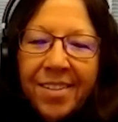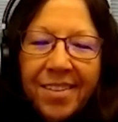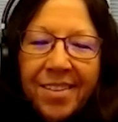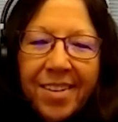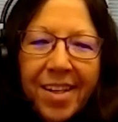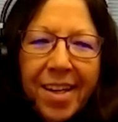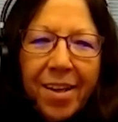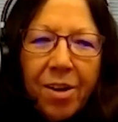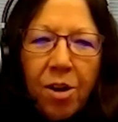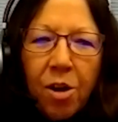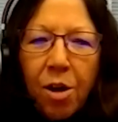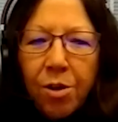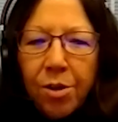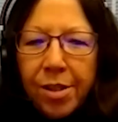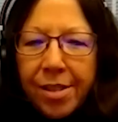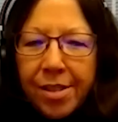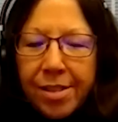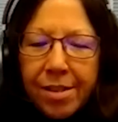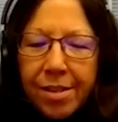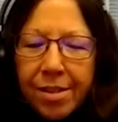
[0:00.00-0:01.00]
They had all
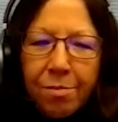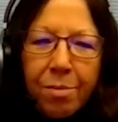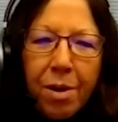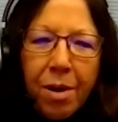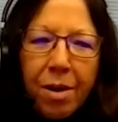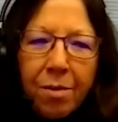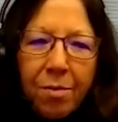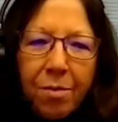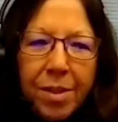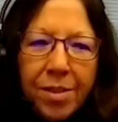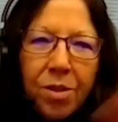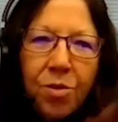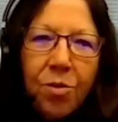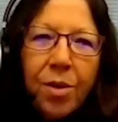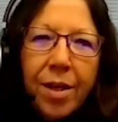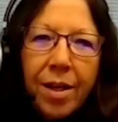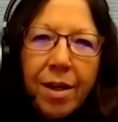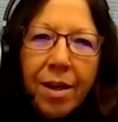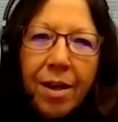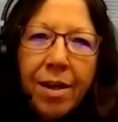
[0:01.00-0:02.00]
these compartments
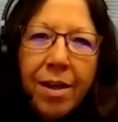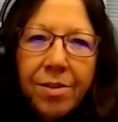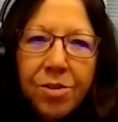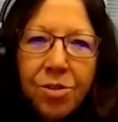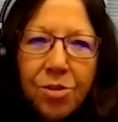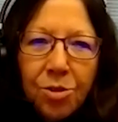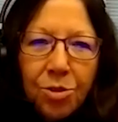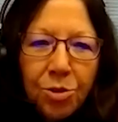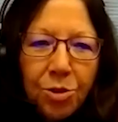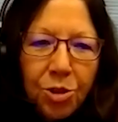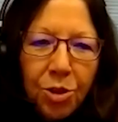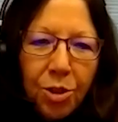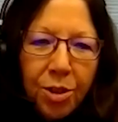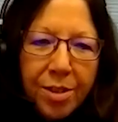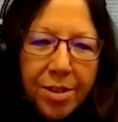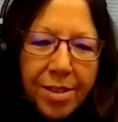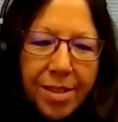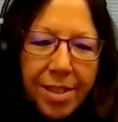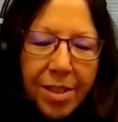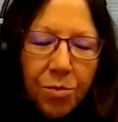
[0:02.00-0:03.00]
going on. So
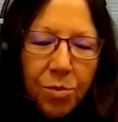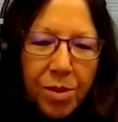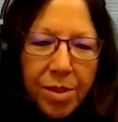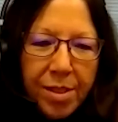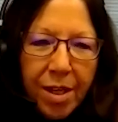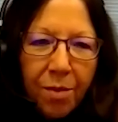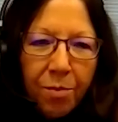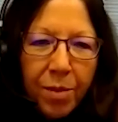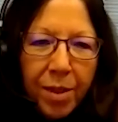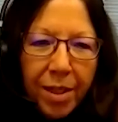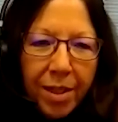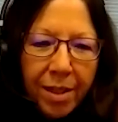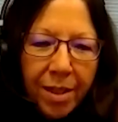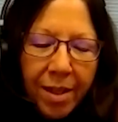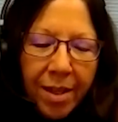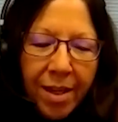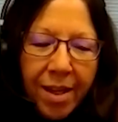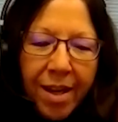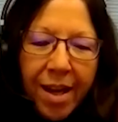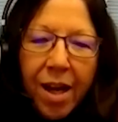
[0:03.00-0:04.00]
Sean's team was help me
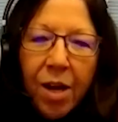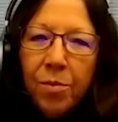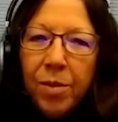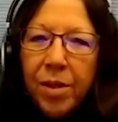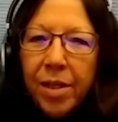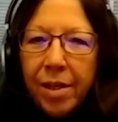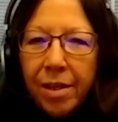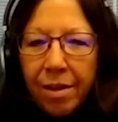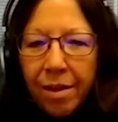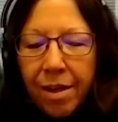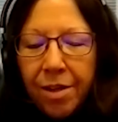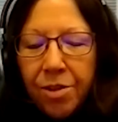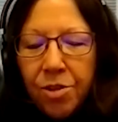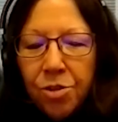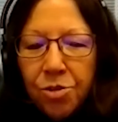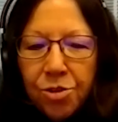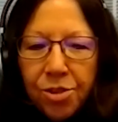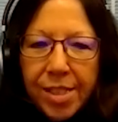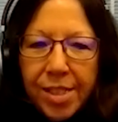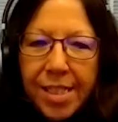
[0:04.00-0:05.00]

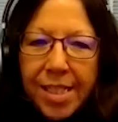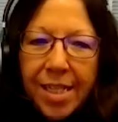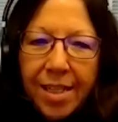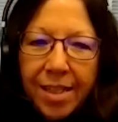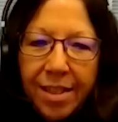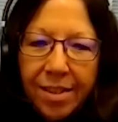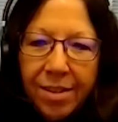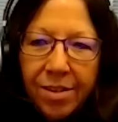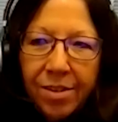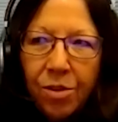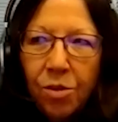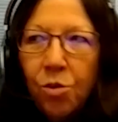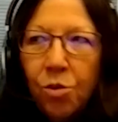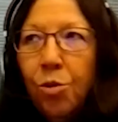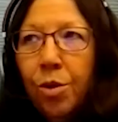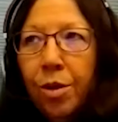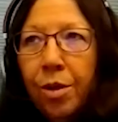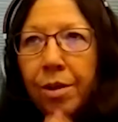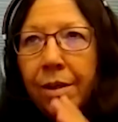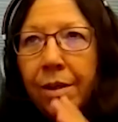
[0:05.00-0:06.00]
understand,
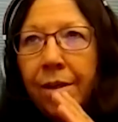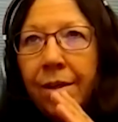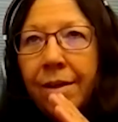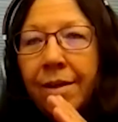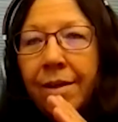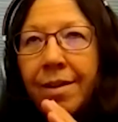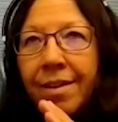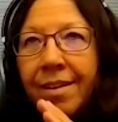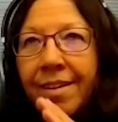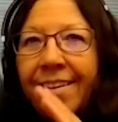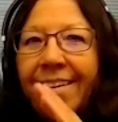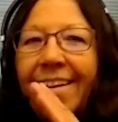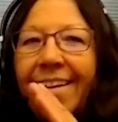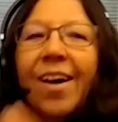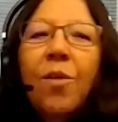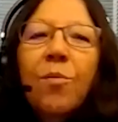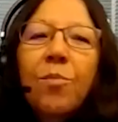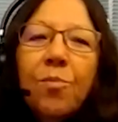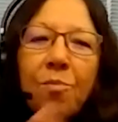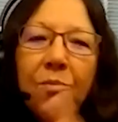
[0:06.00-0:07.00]
or
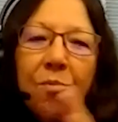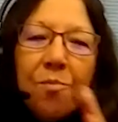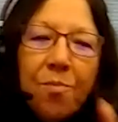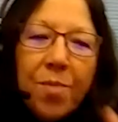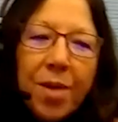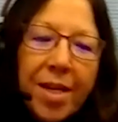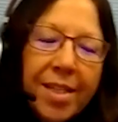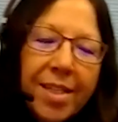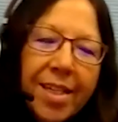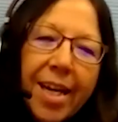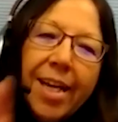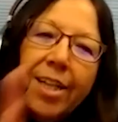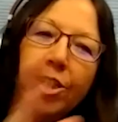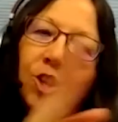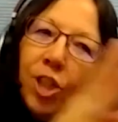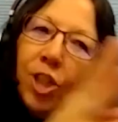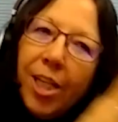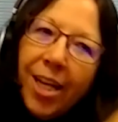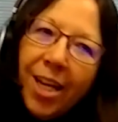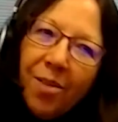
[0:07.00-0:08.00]
help me to
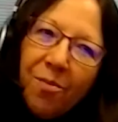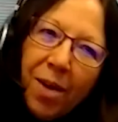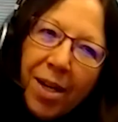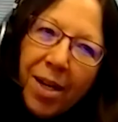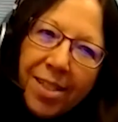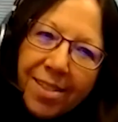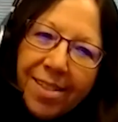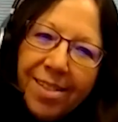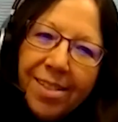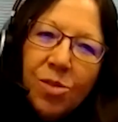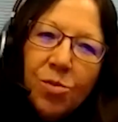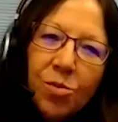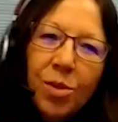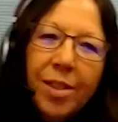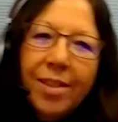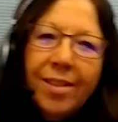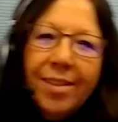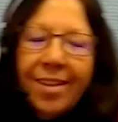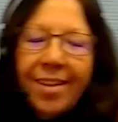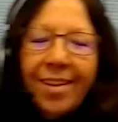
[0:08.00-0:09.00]
educate my
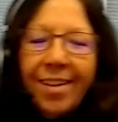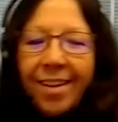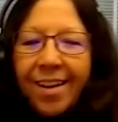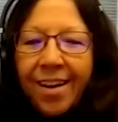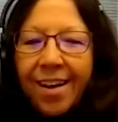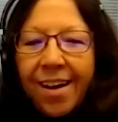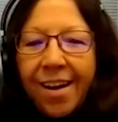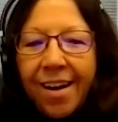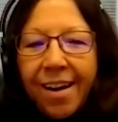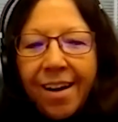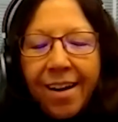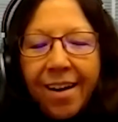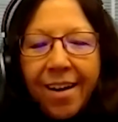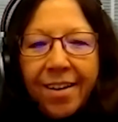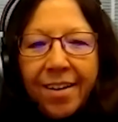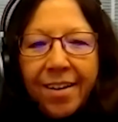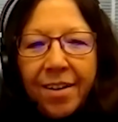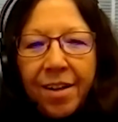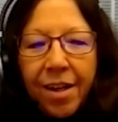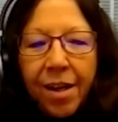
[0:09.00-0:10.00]
C-suite
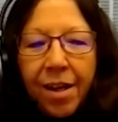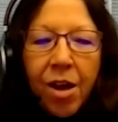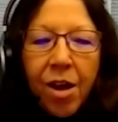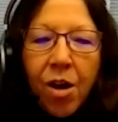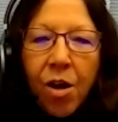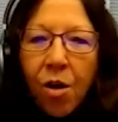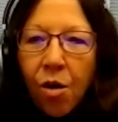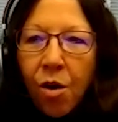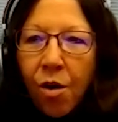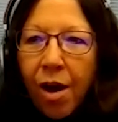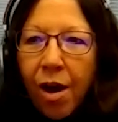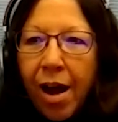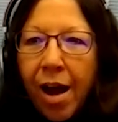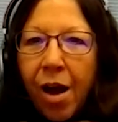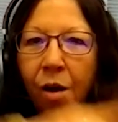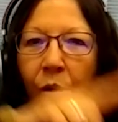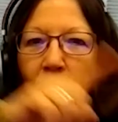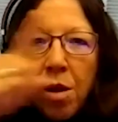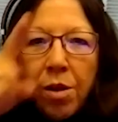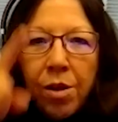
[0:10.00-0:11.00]
on
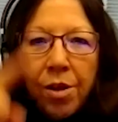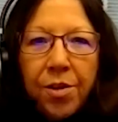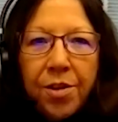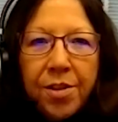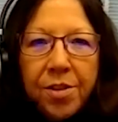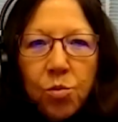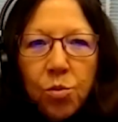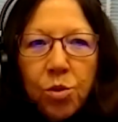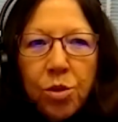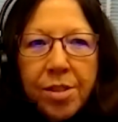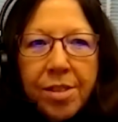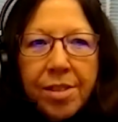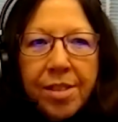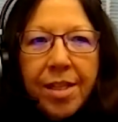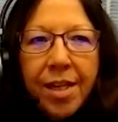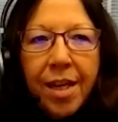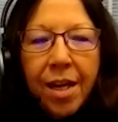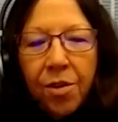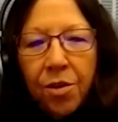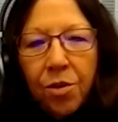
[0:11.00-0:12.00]
how all of this works
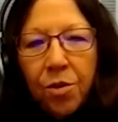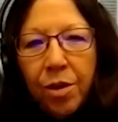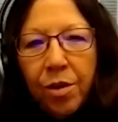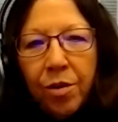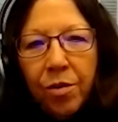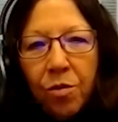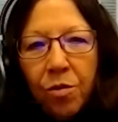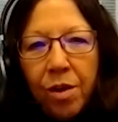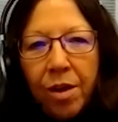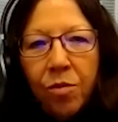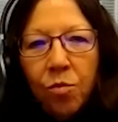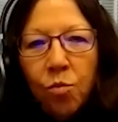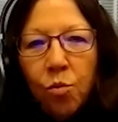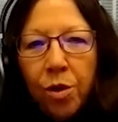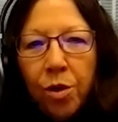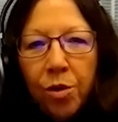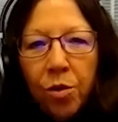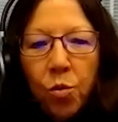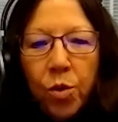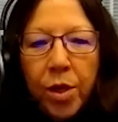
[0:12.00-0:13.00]
together, and
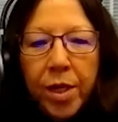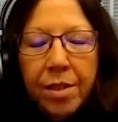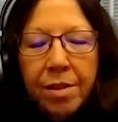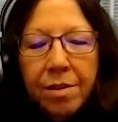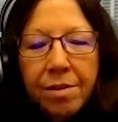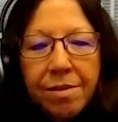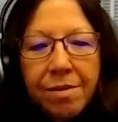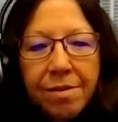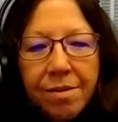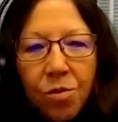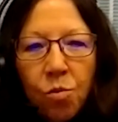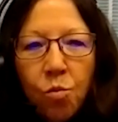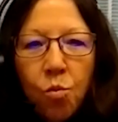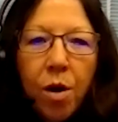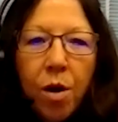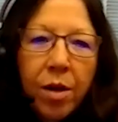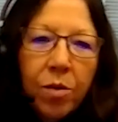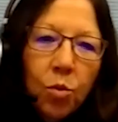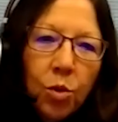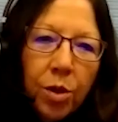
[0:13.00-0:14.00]
where the weaknesses in
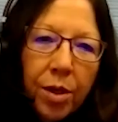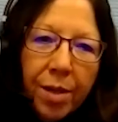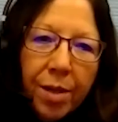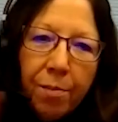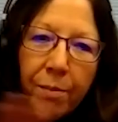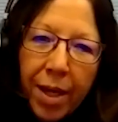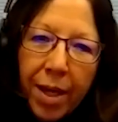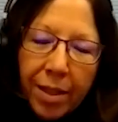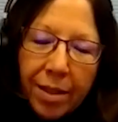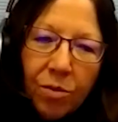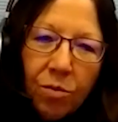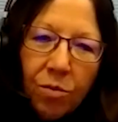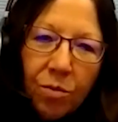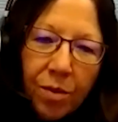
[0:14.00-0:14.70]
one would impact